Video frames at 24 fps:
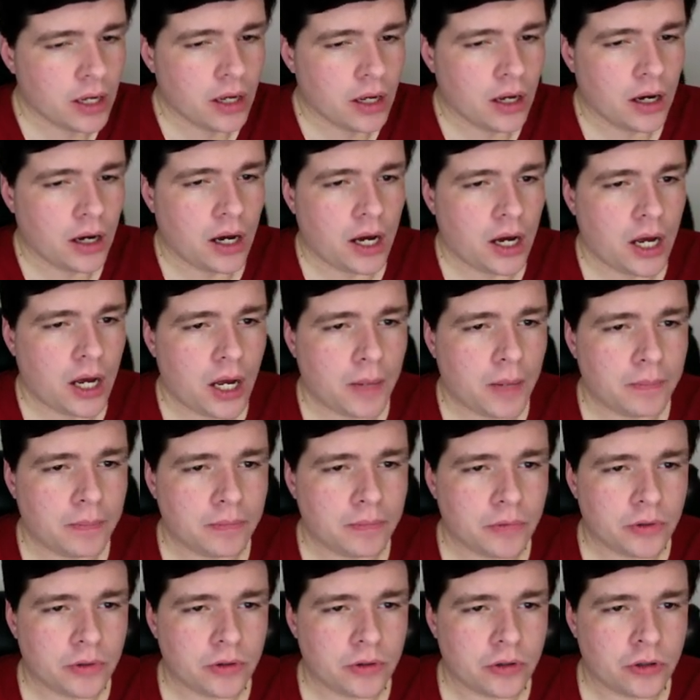
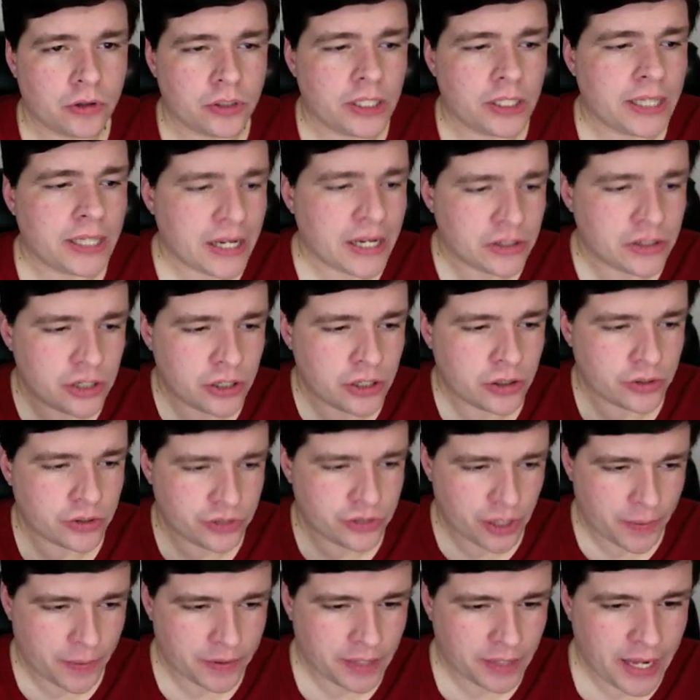early last year or
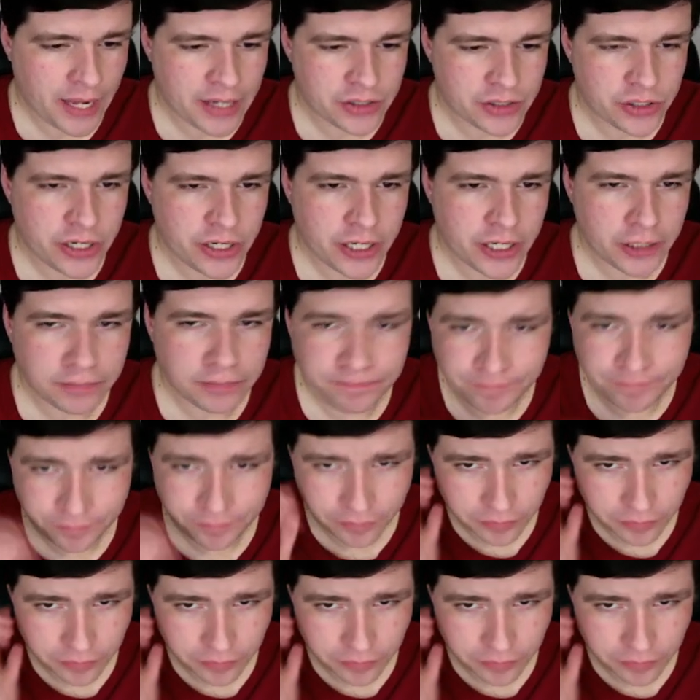summer last year.